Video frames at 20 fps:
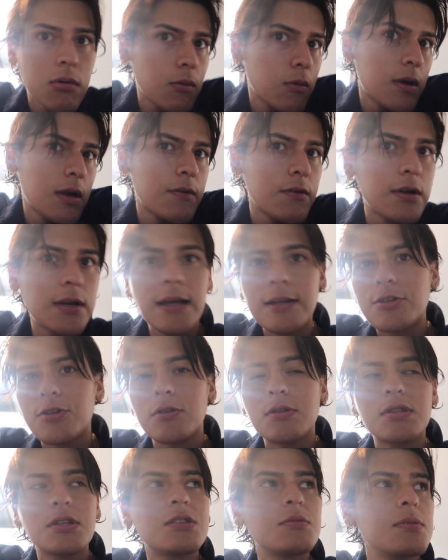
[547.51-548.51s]
whatever, and I
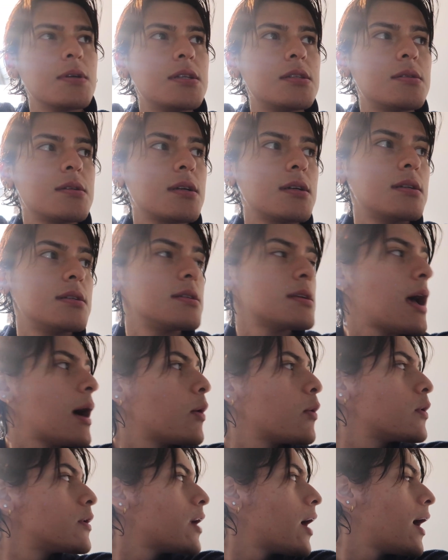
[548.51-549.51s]
chose this place because
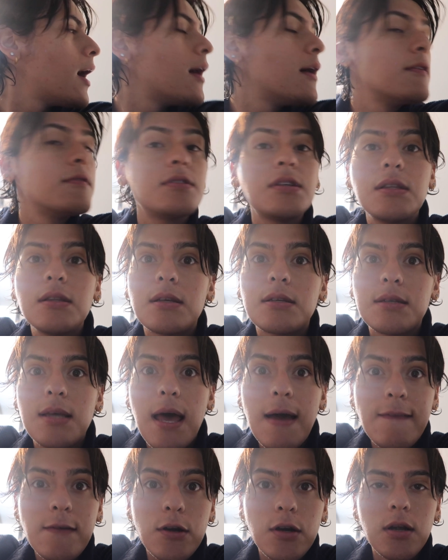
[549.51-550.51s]
I would not have seen this
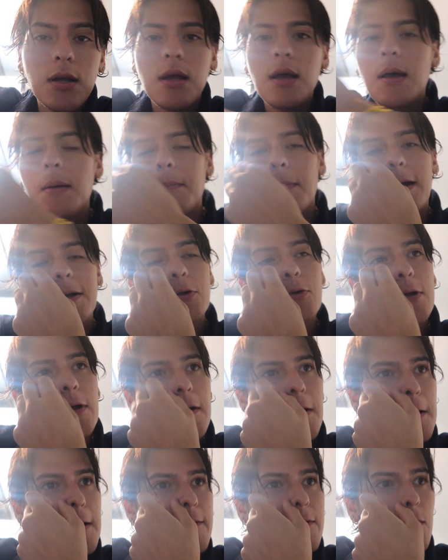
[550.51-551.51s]
ever. But I do
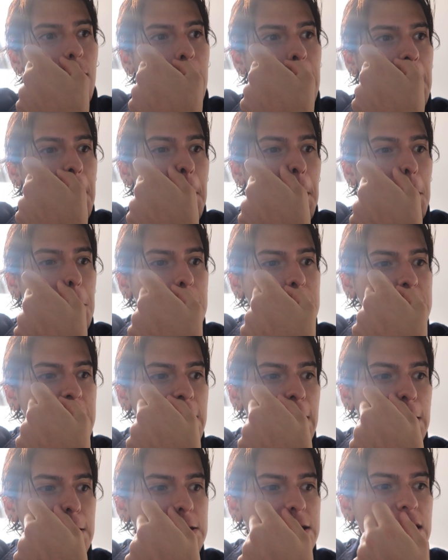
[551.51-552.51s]
definitely want to go
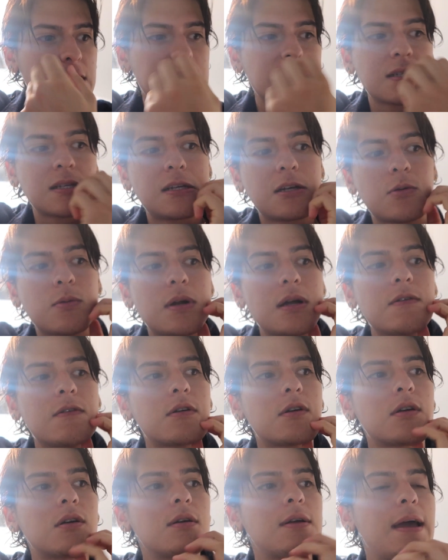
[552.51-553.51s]
check out Tuscany or
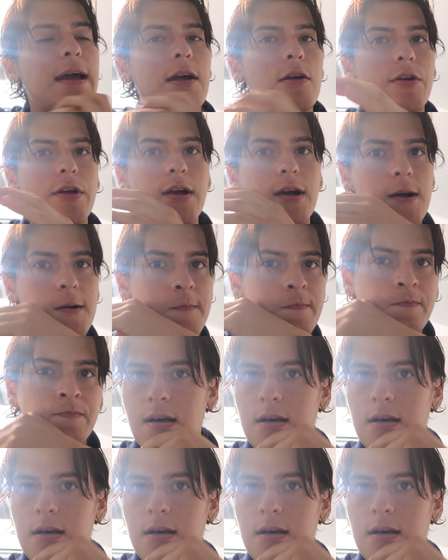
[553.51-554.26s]
whatever area.